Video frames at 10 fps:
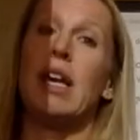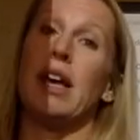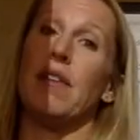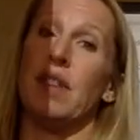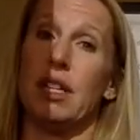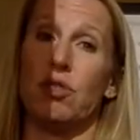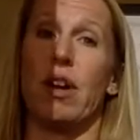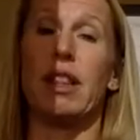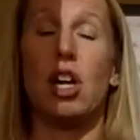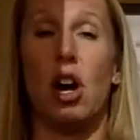If it is,
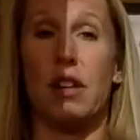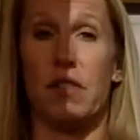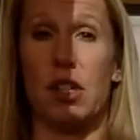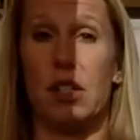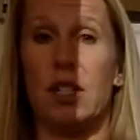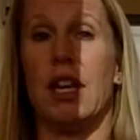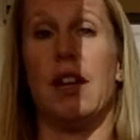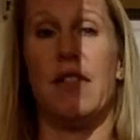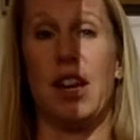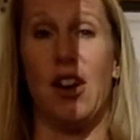write the converse. And
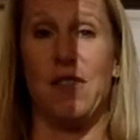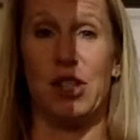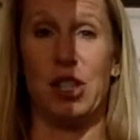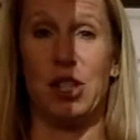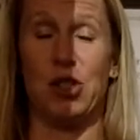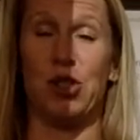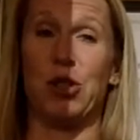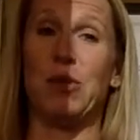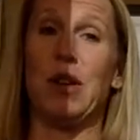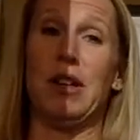if the converse is
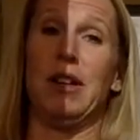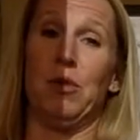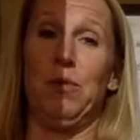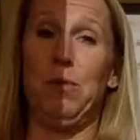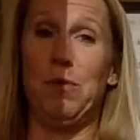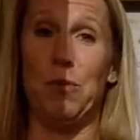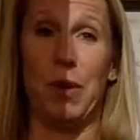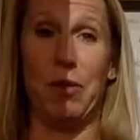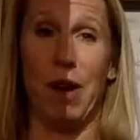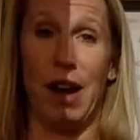true,
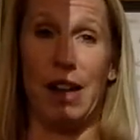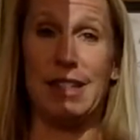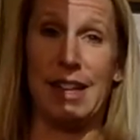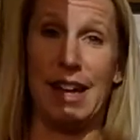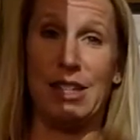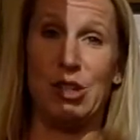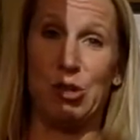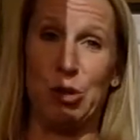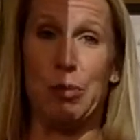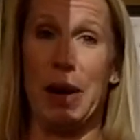we write a true